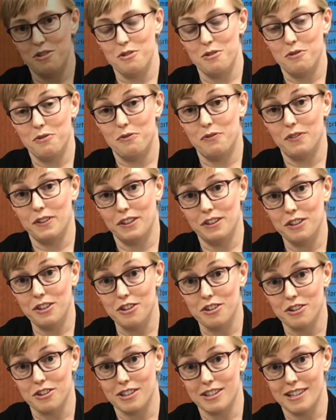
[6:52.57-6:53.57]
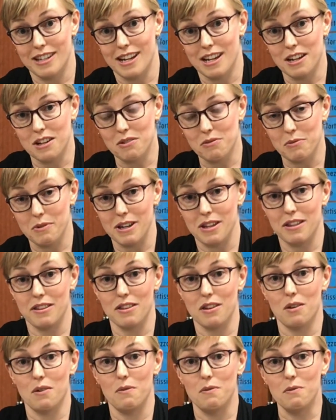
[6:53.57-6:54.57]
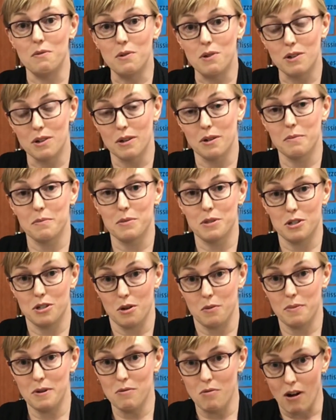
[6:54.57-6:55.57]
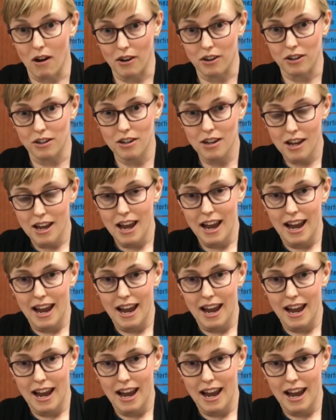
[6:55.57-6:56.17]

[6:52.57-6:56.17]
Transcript: you fill your sink with warm soapy water,